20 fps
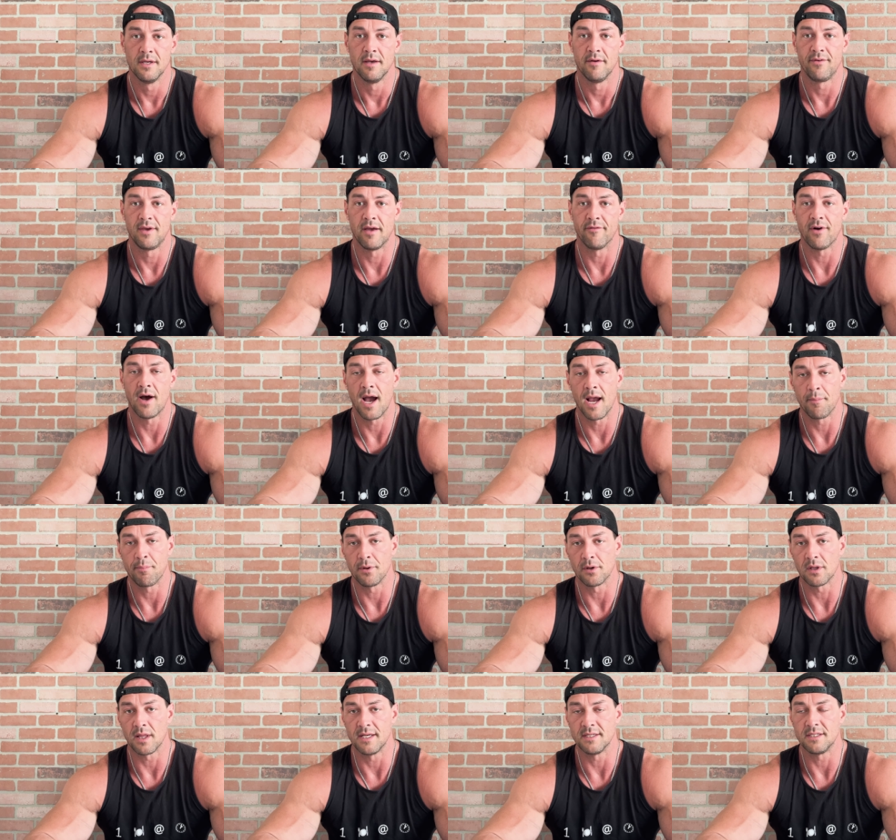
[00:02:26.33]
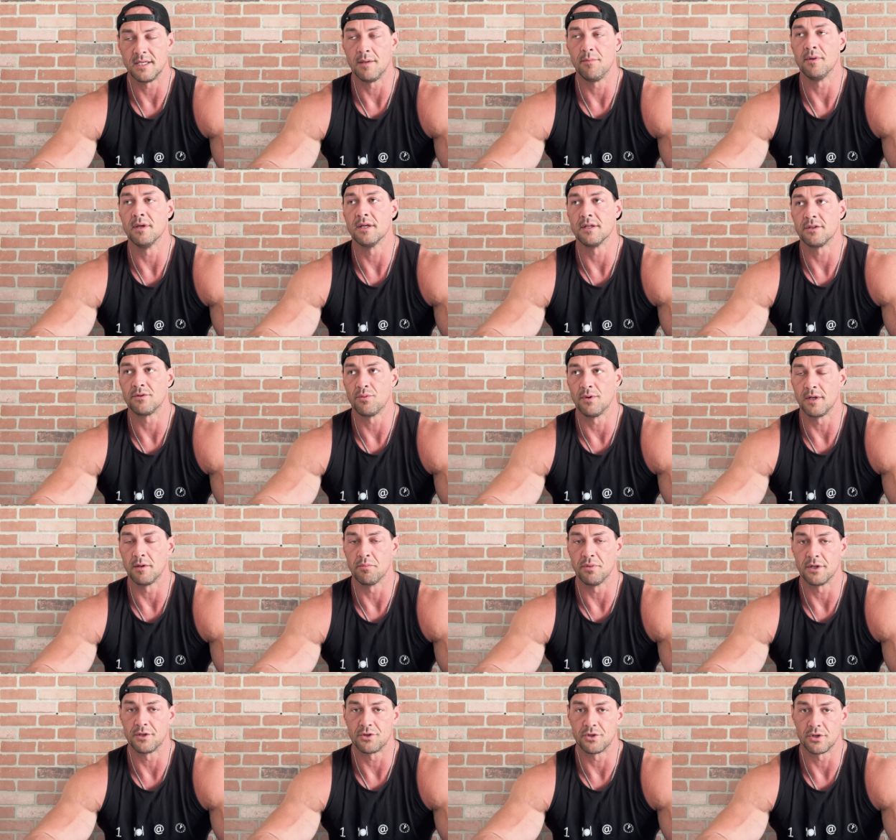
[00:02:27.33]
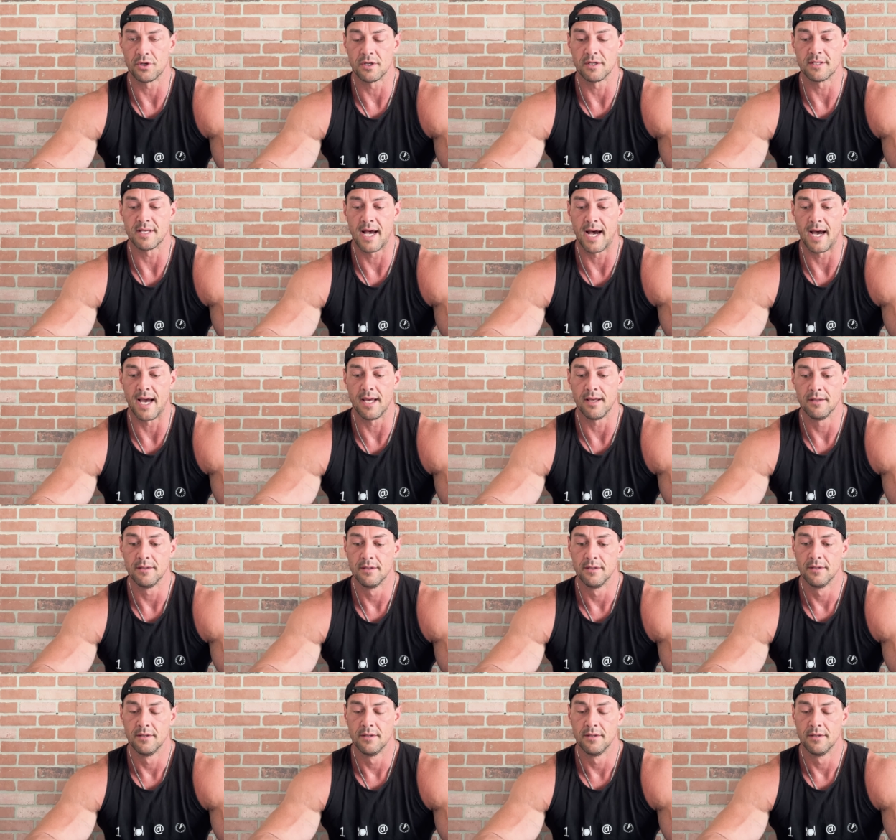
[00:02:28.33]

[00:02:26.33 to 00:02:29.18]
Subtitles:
If you have hyperglycemia, it's when your blood sugar is high.